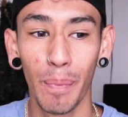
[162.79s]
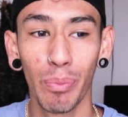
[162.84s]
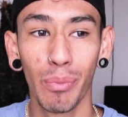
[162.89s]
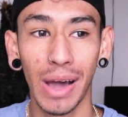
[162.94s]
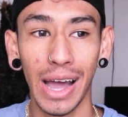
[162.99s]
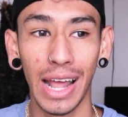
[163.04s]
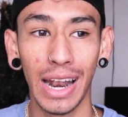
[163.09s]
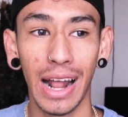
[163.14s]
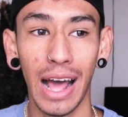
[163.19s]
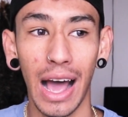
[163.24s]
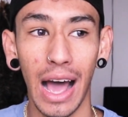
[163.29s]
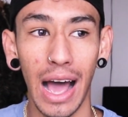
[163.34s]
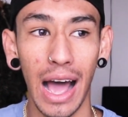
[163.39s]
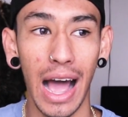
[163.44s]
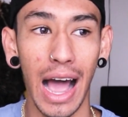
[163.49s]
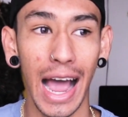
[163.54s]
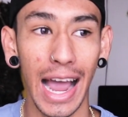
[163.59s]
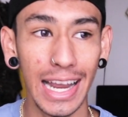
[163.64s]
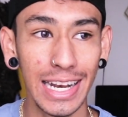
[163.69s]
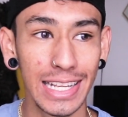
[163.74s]
But
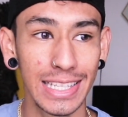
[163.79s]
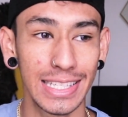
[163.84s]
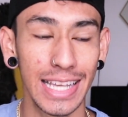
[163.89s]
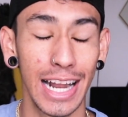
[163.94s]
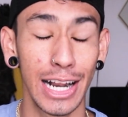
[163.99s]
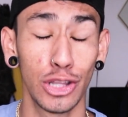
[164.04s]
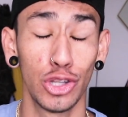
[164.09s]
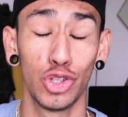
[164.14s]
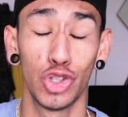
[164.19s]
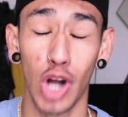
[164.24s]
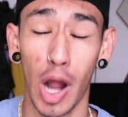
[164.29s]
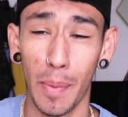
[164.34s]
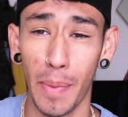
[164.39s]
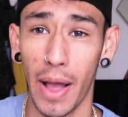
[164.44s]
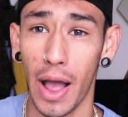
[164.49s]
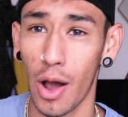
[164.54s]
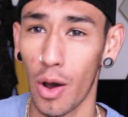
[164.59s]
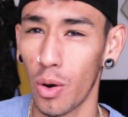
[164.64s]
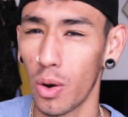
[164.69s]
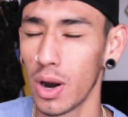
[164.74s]
I decided to drop
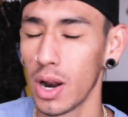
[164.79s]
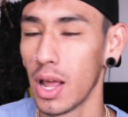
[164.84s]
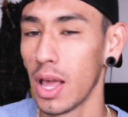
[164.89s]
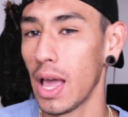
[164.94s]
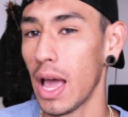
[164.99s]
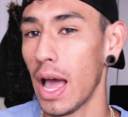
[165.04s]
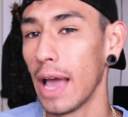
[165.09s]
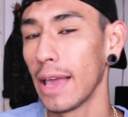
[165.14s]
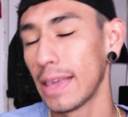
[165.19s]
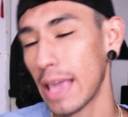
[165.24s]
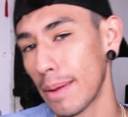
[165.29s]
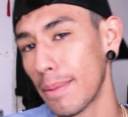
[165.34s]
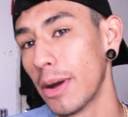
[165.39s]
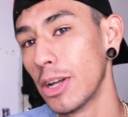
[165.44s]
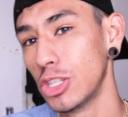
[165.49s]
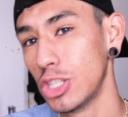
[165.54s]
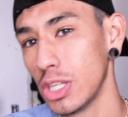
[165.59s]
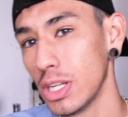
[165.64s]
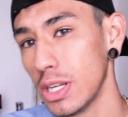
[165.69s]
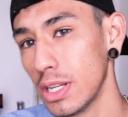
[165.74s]
out and get
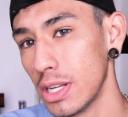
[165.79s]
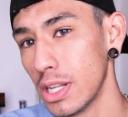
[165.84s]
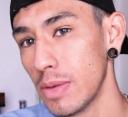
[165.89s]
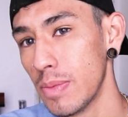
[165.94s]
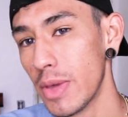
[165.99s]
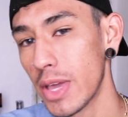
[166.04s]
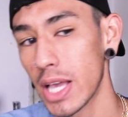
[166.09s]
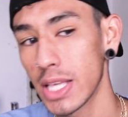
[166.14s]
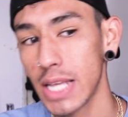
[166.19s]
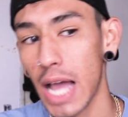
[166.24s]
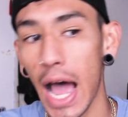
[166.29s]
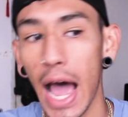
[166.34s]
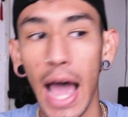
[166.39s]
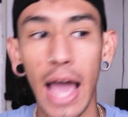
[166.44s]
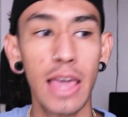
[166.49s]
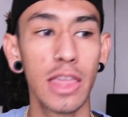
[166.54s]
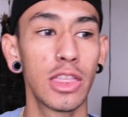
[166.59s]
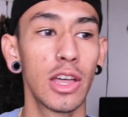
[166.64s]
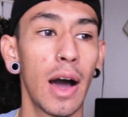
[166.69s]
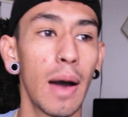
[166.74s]
my GED because
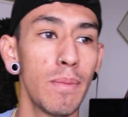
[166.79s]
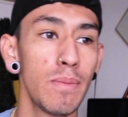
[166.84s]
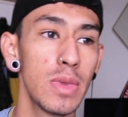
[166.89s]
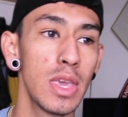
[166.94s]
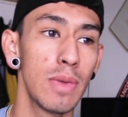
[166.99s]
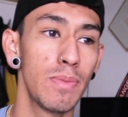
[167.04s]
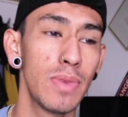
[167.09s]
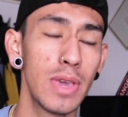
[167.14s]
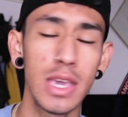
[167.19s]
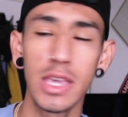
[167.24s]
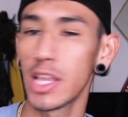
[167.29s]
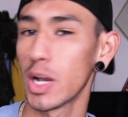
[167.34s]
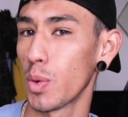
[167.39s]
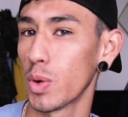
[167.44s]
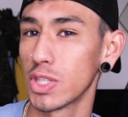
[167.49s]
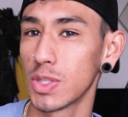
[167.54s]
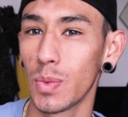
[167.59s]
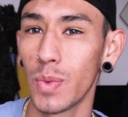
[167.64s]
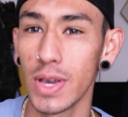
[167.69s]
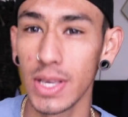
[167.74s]
I thought me being there
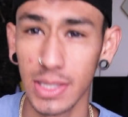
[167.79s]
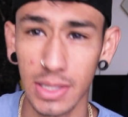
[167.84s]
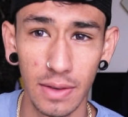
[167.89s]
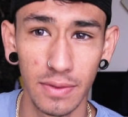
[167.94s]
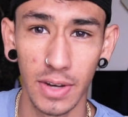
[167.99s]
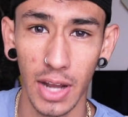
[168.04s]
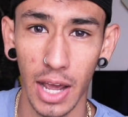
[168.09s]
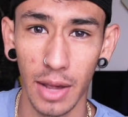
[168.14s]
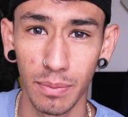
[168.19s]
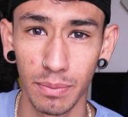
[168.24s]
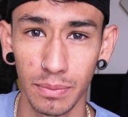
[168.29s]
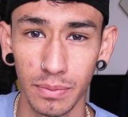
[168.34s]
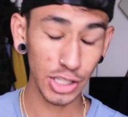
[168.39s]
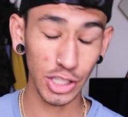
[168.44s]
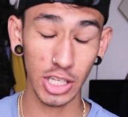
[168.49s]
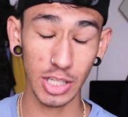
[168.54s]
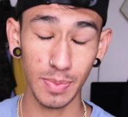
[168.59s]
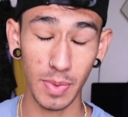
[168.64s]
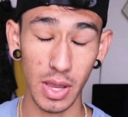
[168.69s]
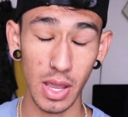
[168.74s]
was a waste of time. That's
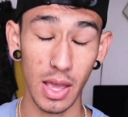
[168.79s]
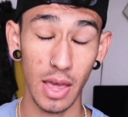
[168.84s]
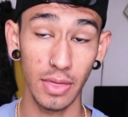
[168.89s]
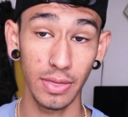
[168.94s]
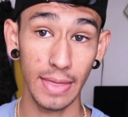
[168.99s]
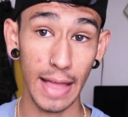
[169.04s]
just me.